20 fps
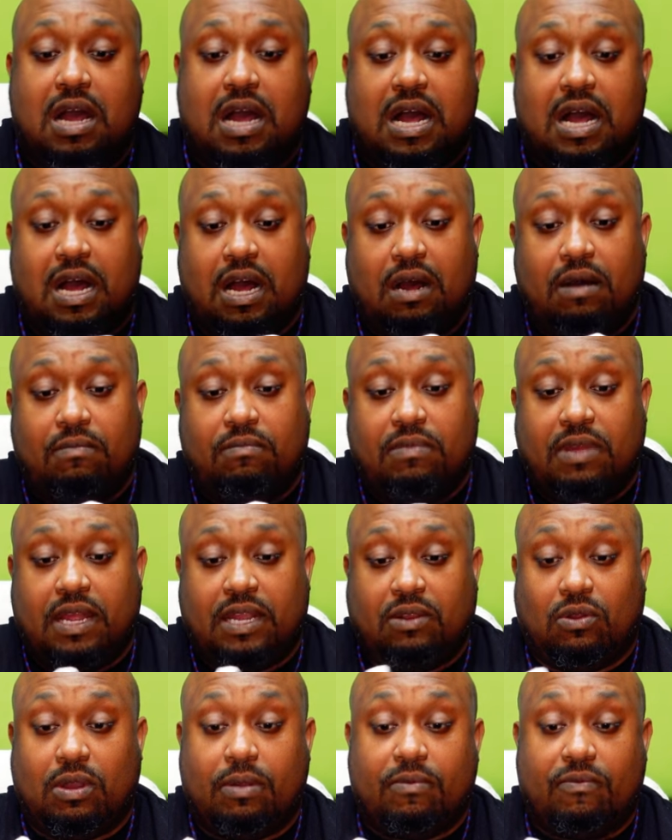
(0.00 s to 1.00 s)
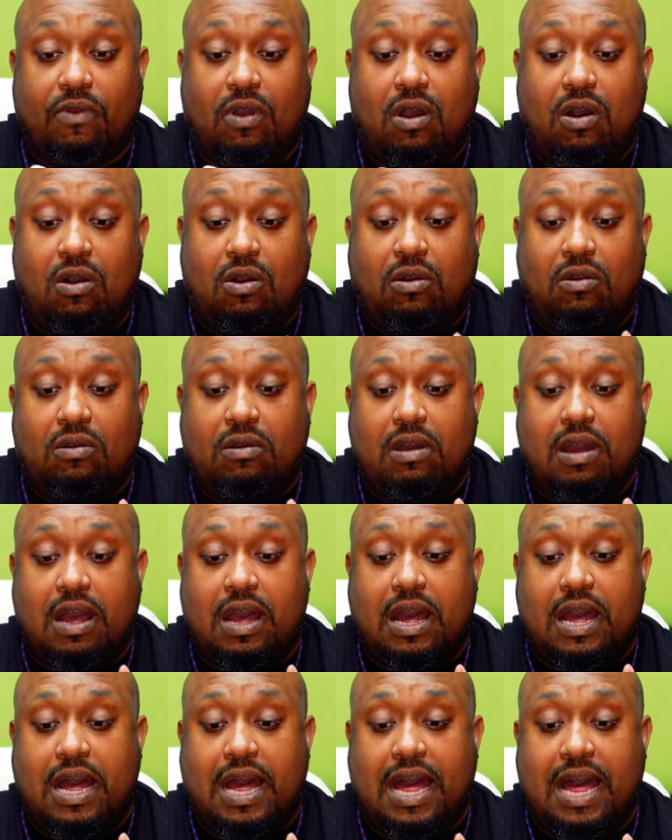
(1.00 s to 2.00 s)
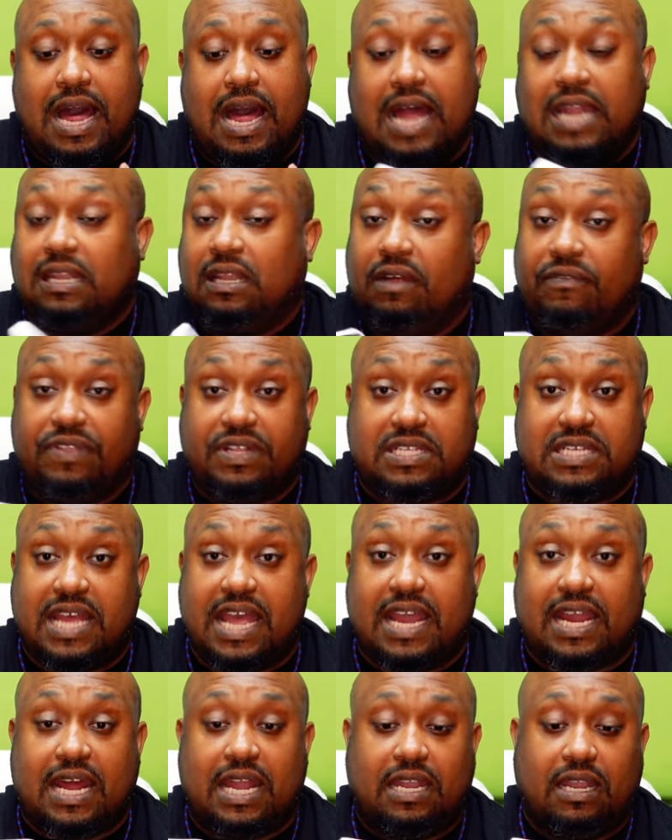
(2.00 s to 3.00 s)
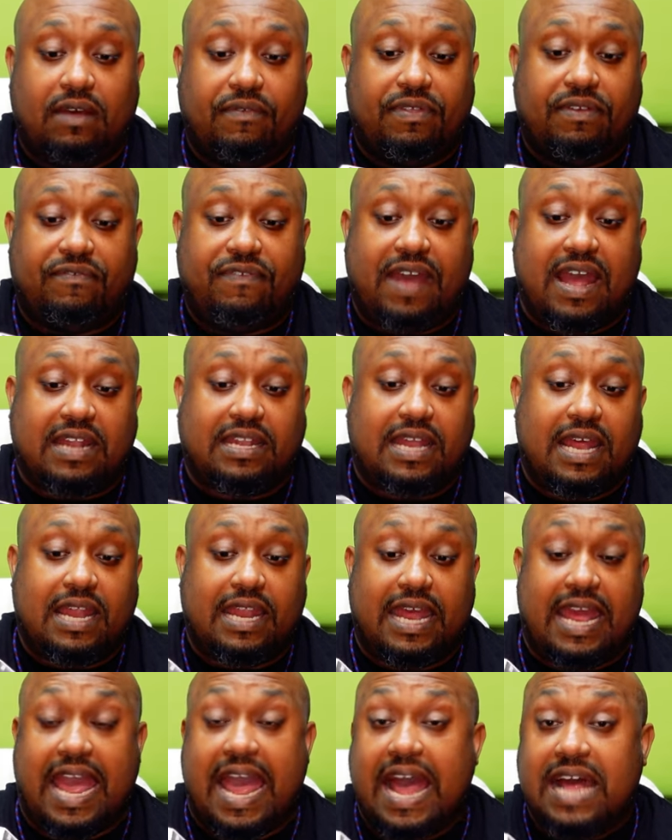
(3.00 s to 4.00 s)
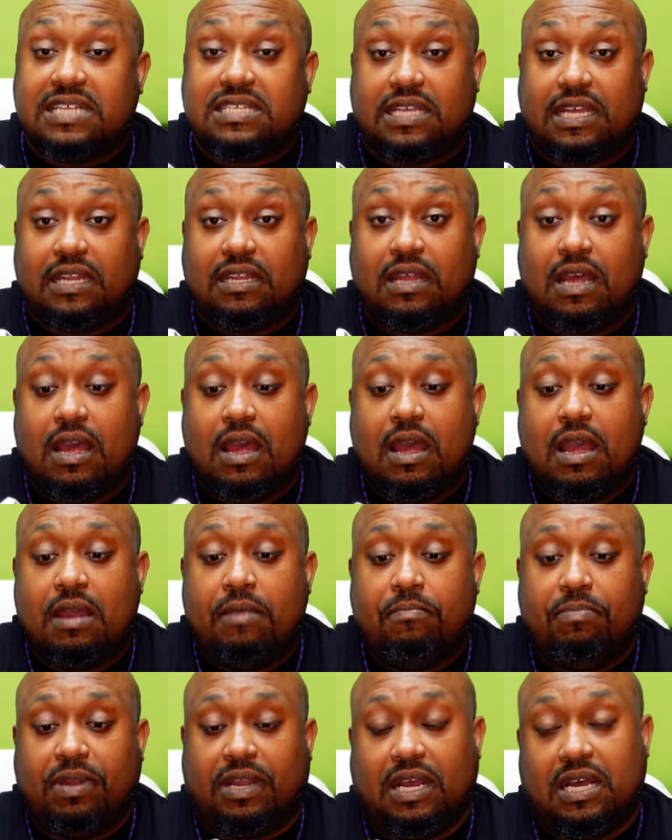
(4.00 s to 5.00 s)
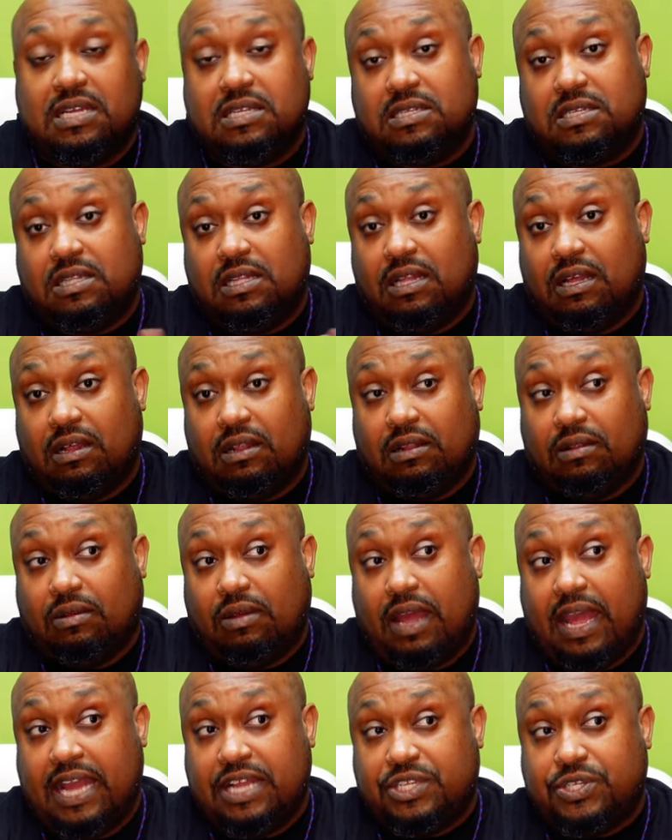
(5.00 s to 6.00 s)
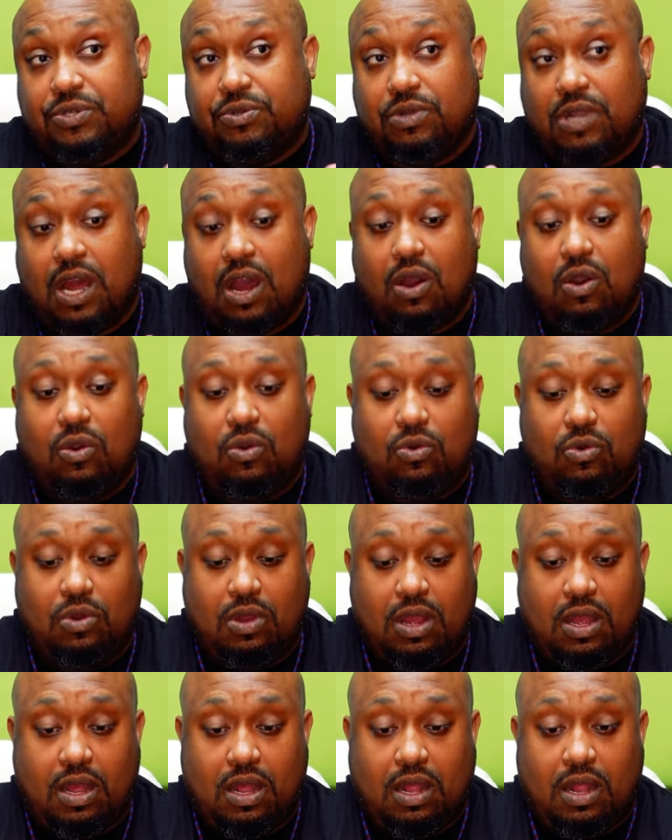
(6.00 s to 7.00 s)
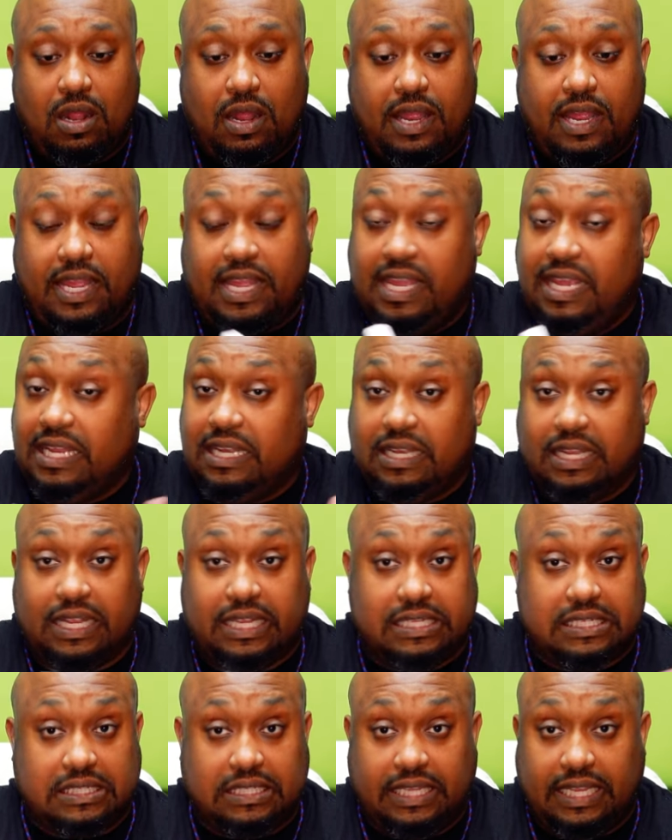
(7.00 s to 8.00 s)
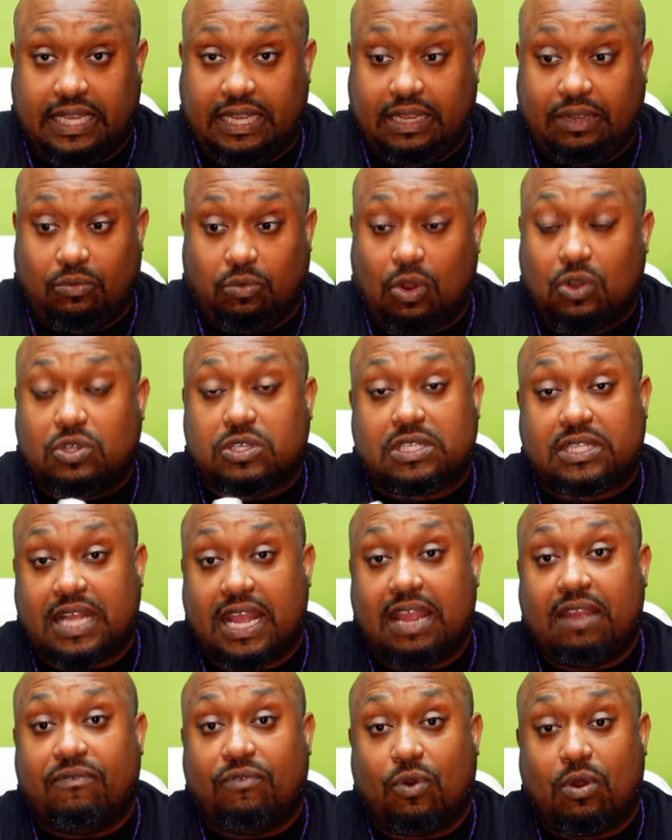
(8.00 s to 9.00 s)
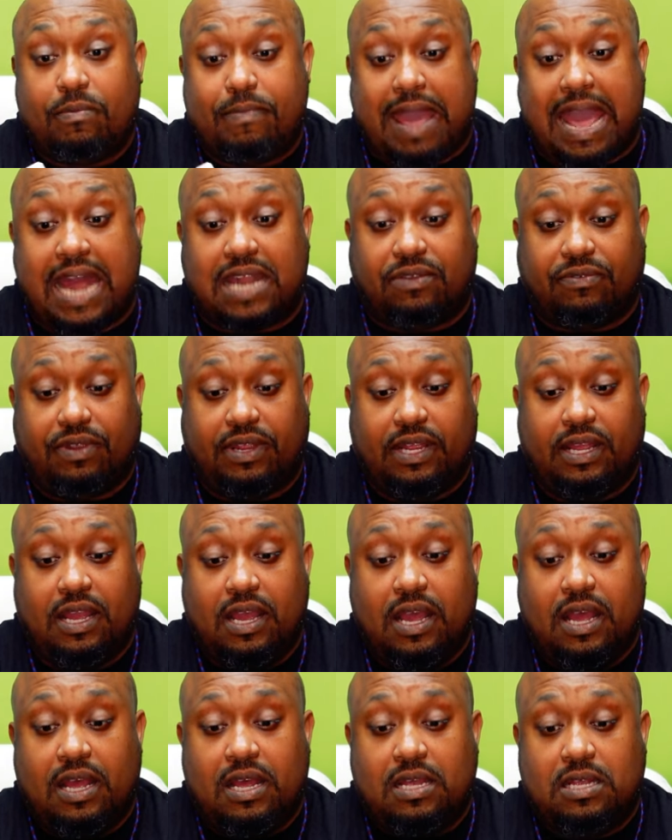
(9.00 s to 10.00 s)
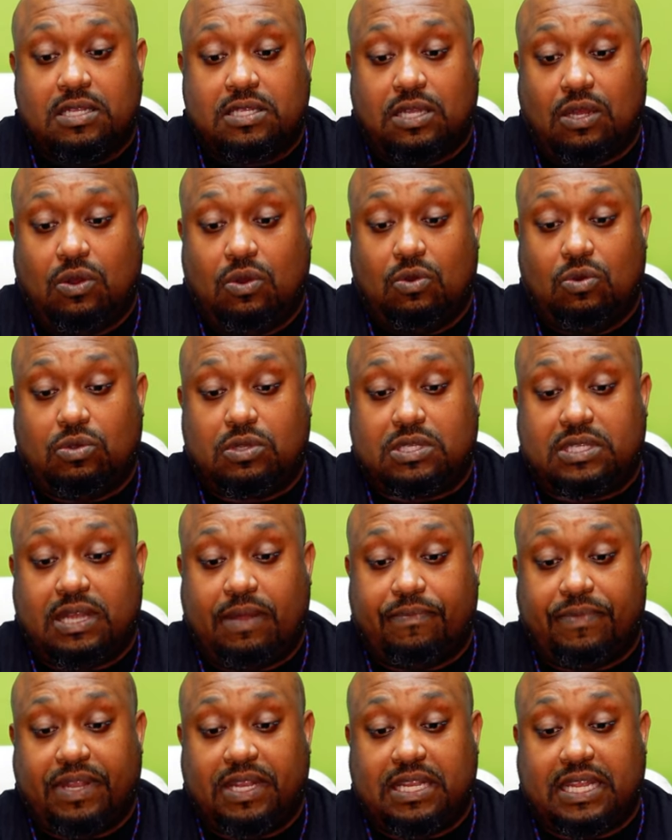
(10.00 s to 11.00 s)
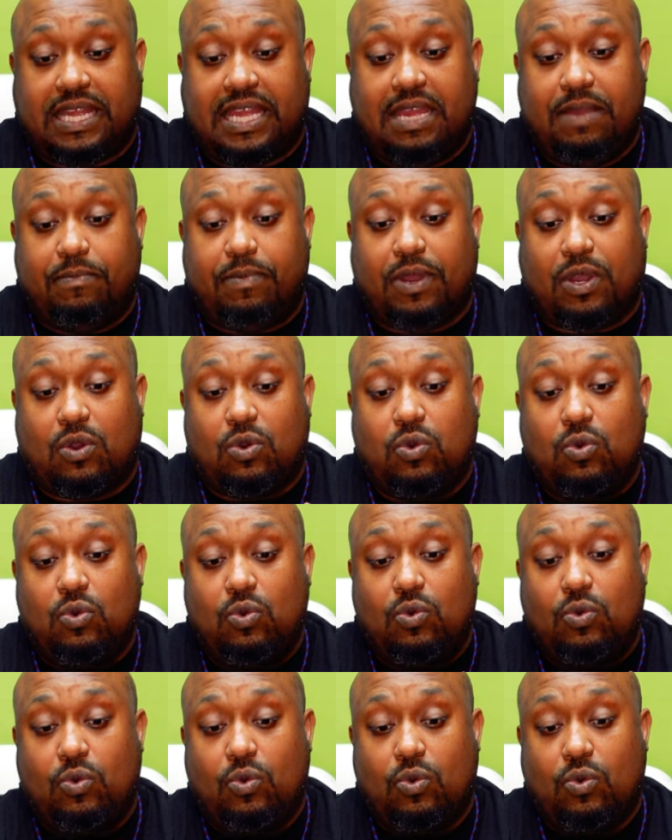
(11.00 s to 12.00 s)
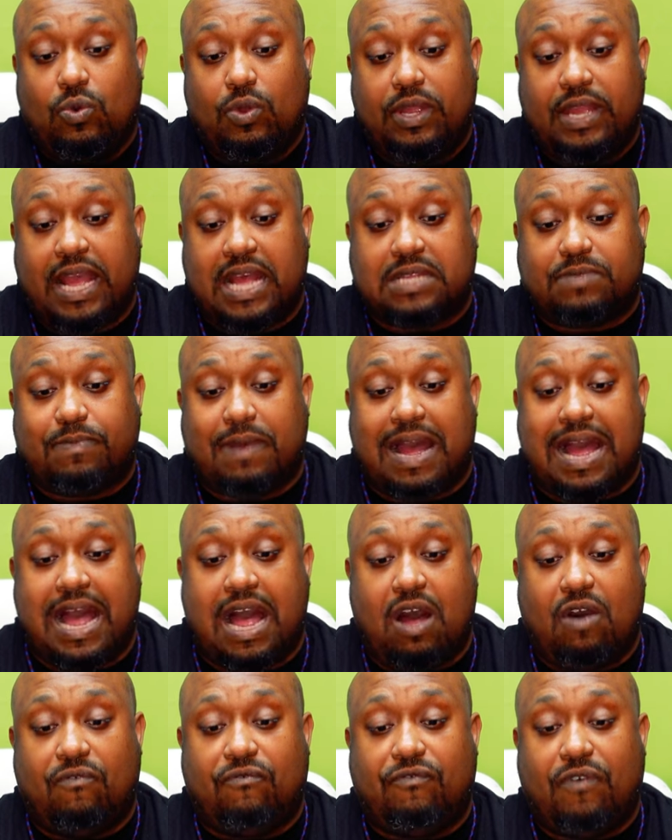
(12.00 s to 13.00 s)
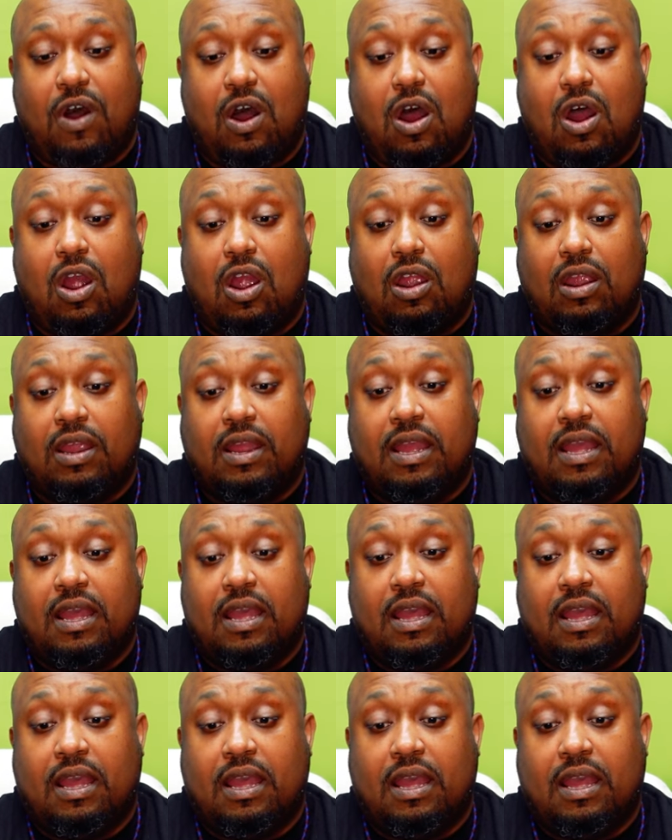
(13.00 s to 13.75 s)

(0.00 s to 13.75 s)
Um, and don't get me wrong, I love the tech. I love the fact that it has it because, as you know, heat is the worst thing for a battery. So something to keep it cool, yes, but how far